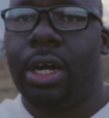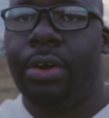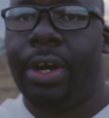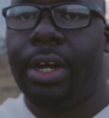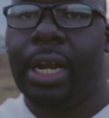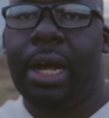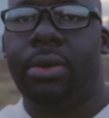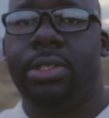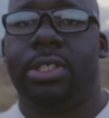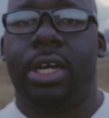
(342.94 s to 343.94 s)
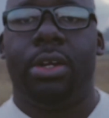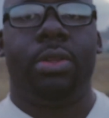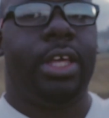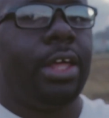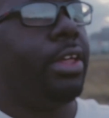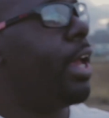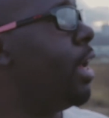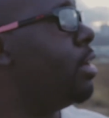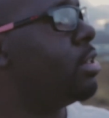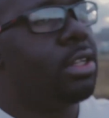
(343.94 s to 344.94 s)
gray clouds, and on the other
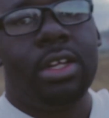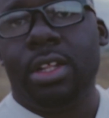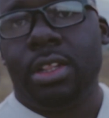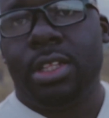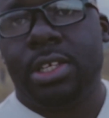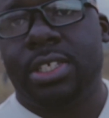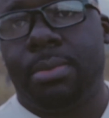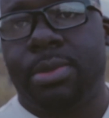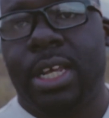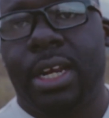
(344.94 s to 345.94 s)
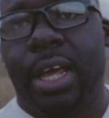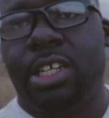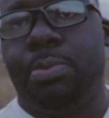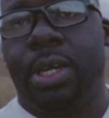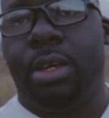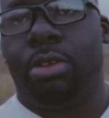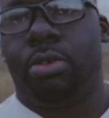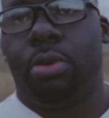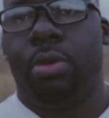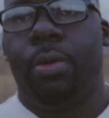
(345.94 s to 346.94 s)
end there's some sunlight peeking
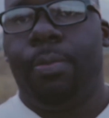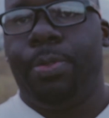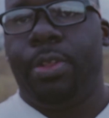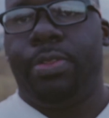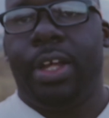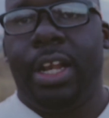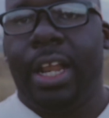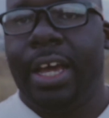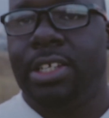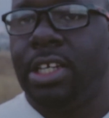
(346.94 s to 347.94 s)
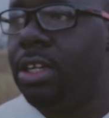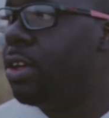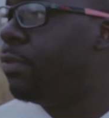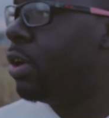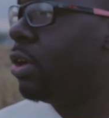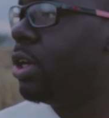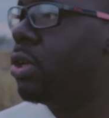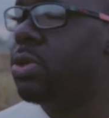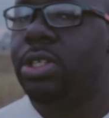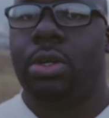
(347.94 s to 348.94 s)
through. The lighting, if you're going to
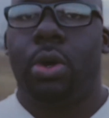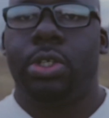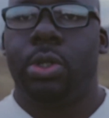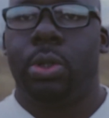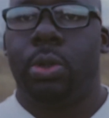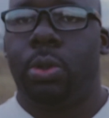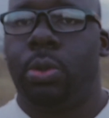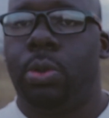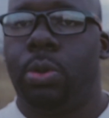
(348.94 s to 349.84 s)
use an auto